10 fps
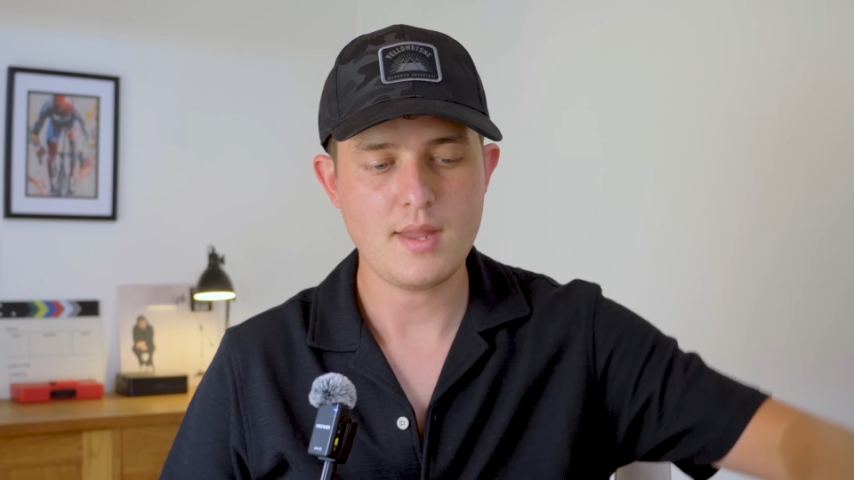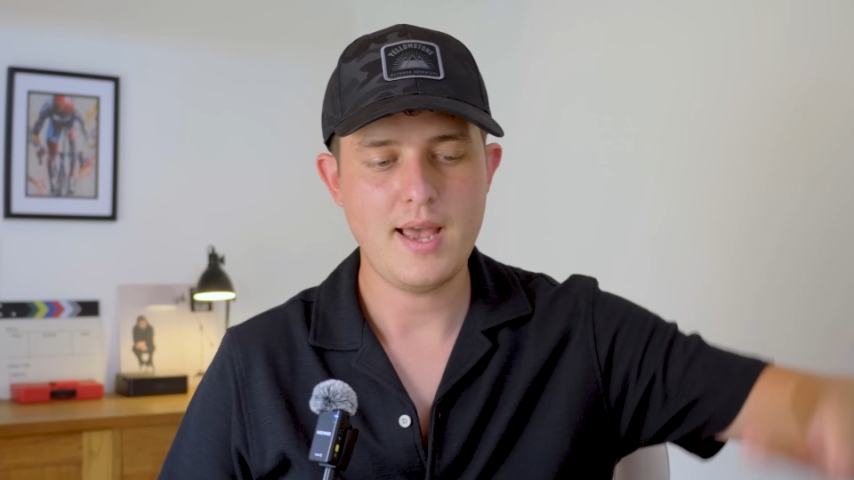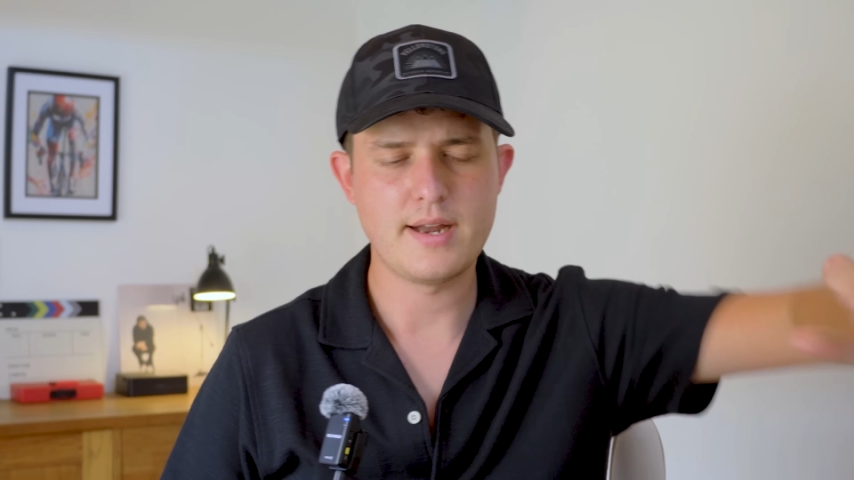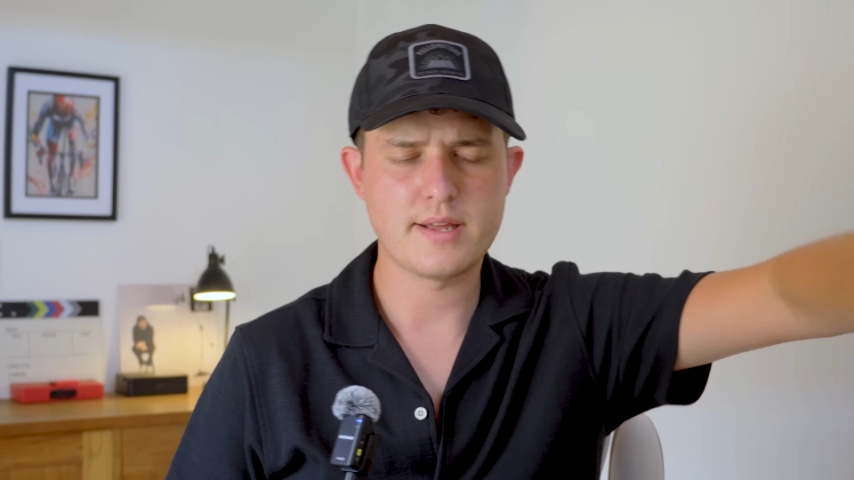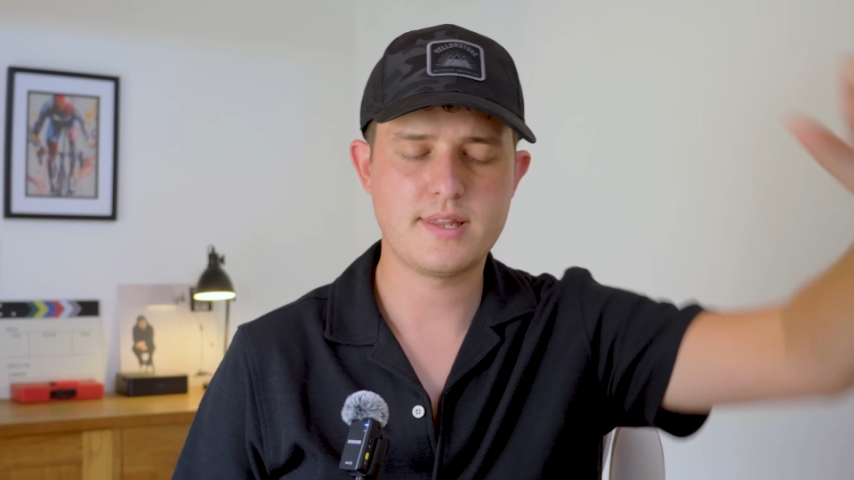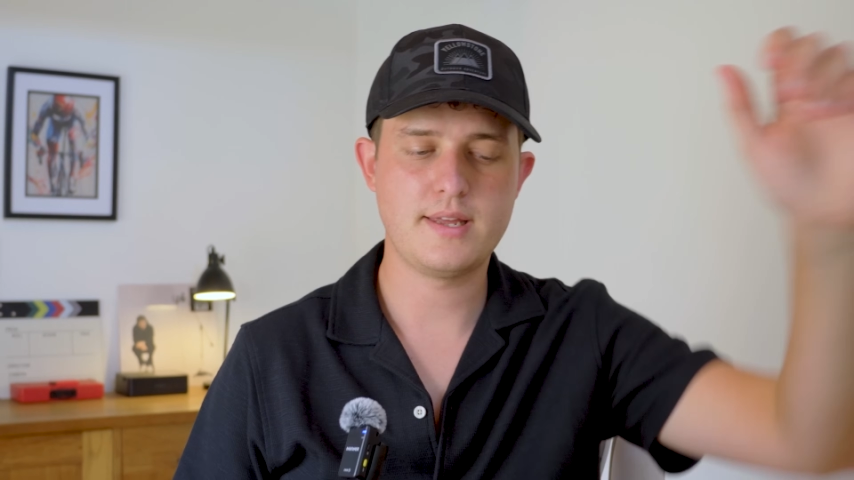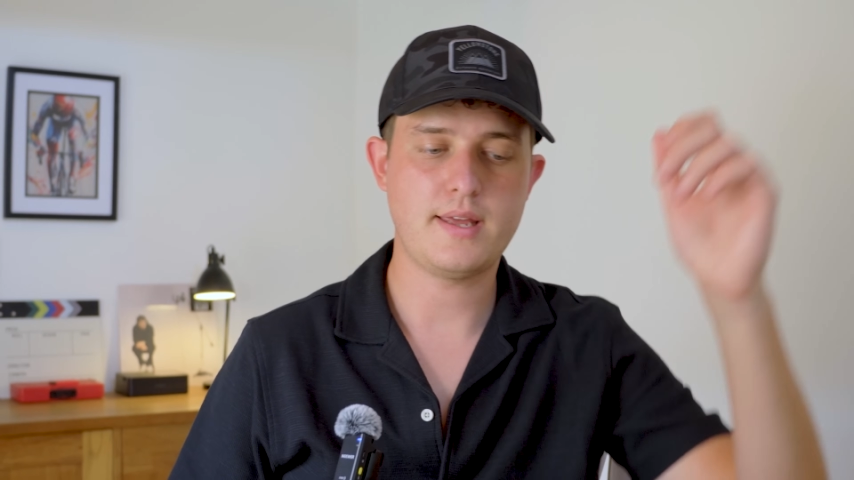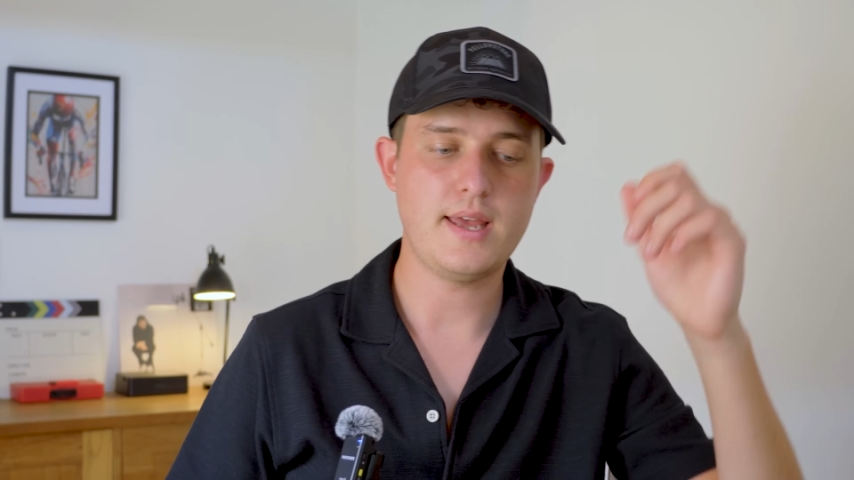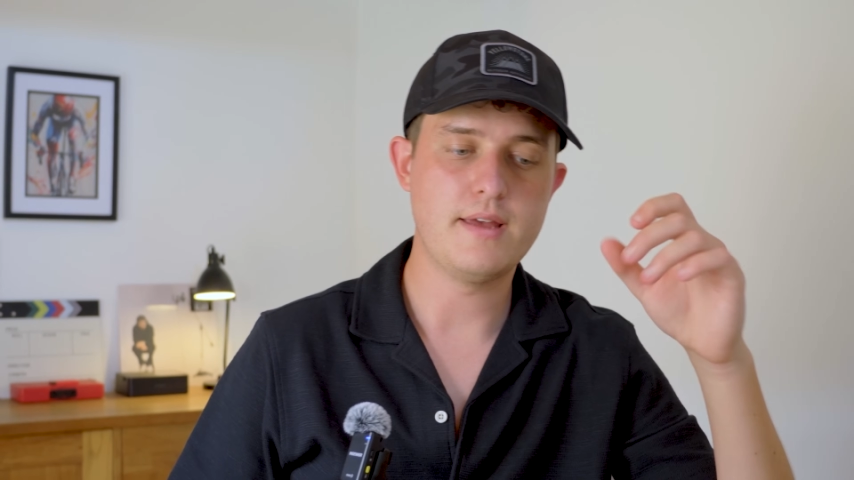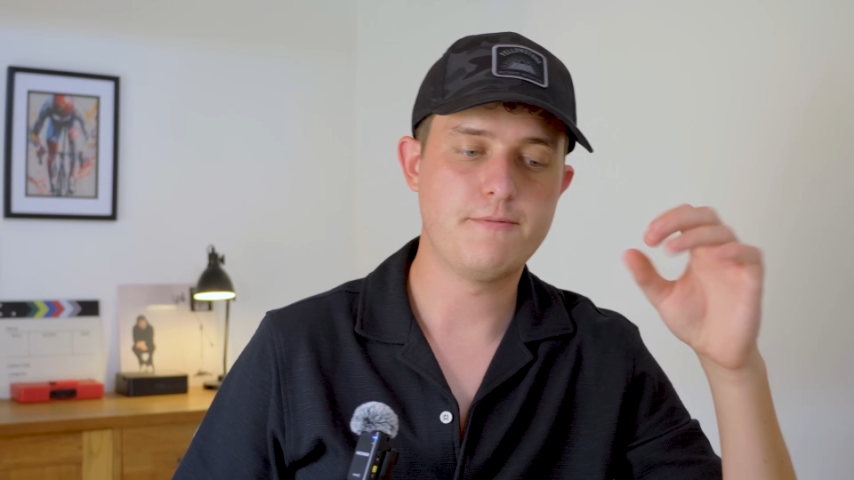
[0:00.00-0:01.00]
And I
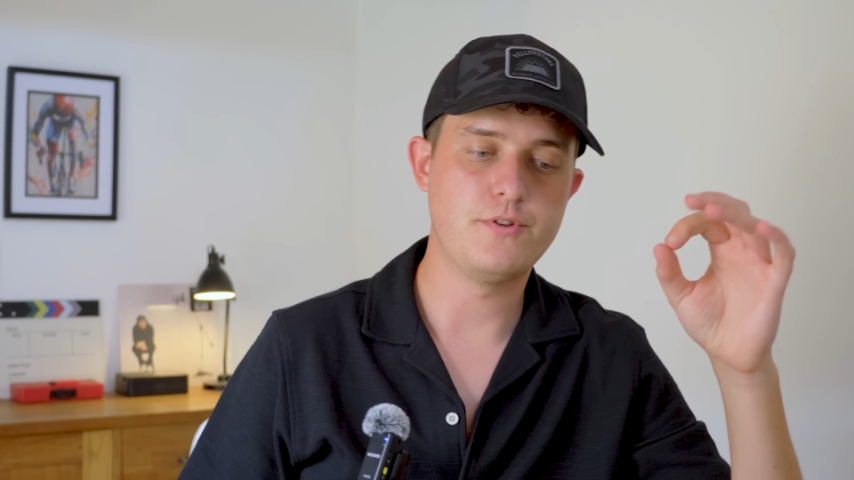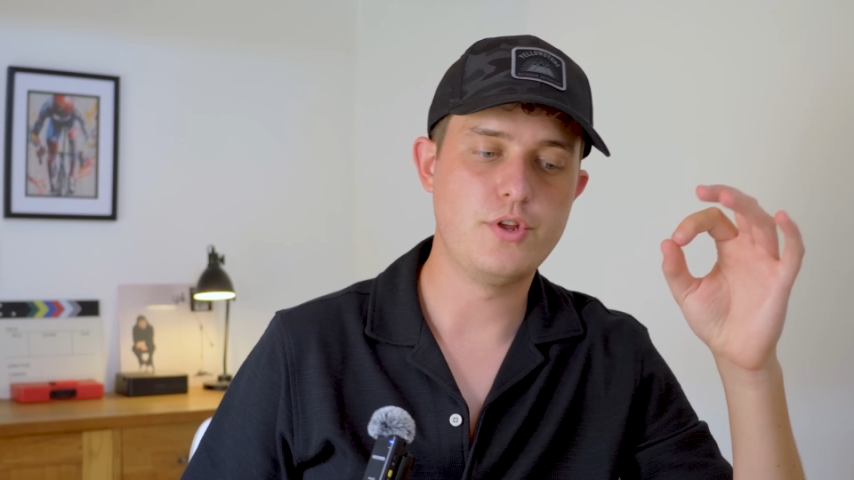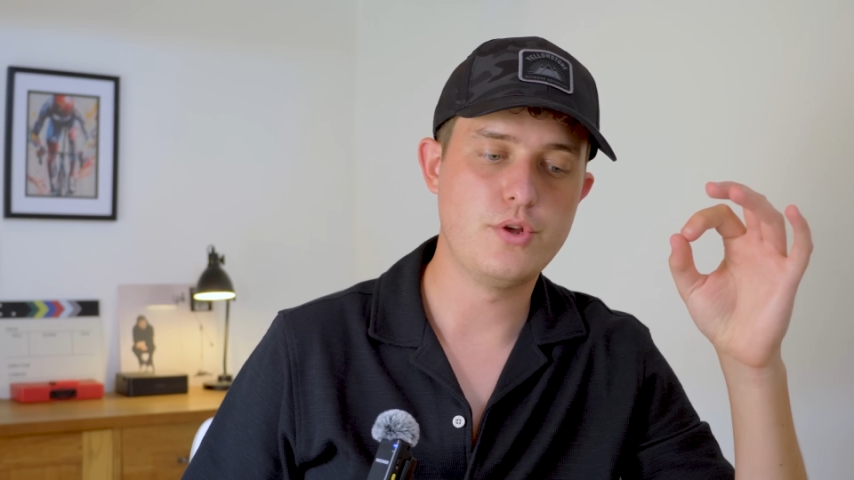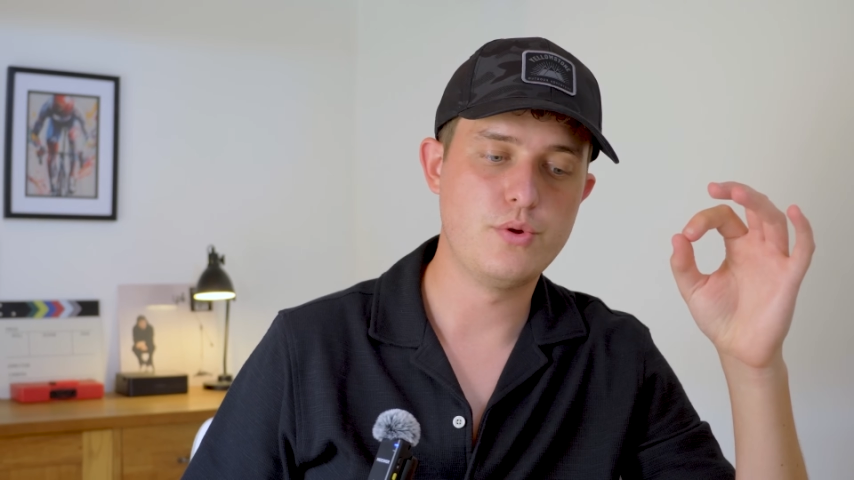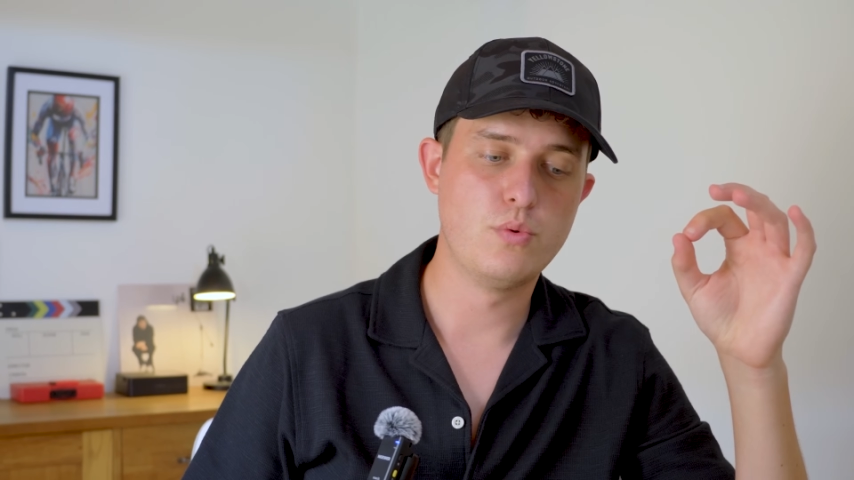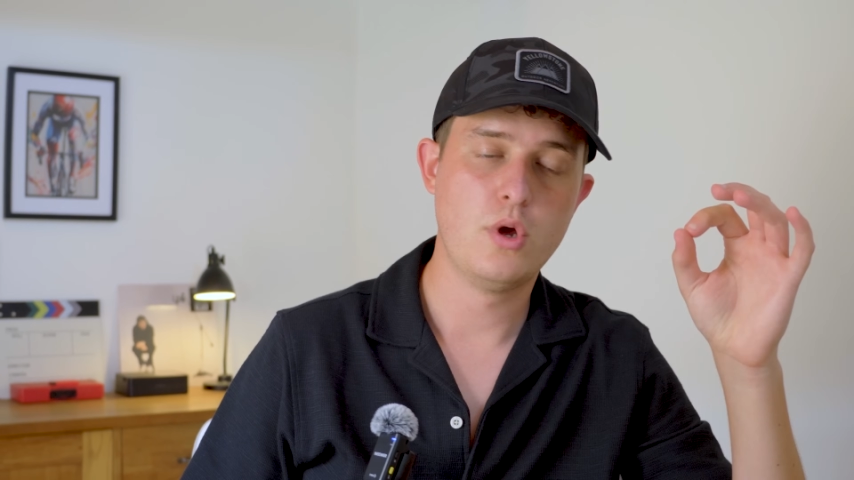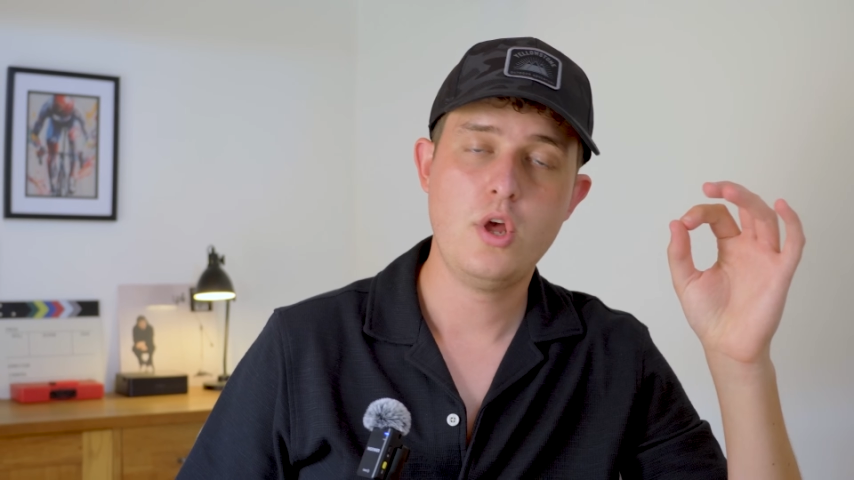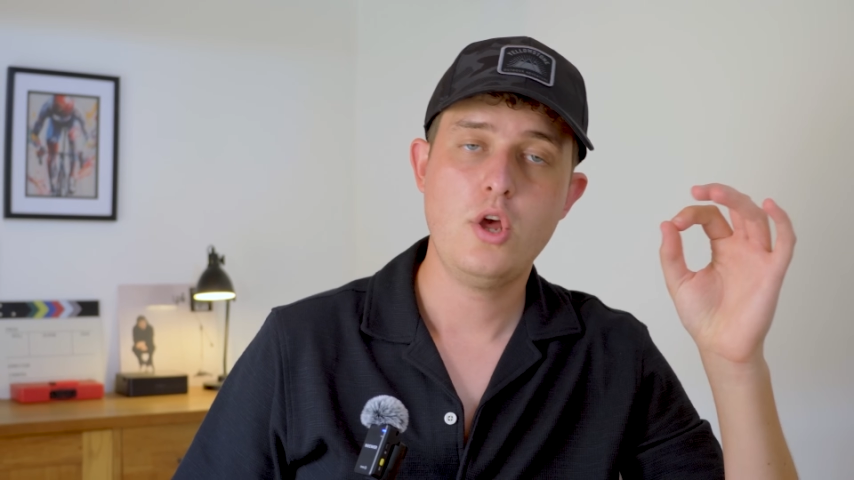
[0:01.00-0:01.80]
think if you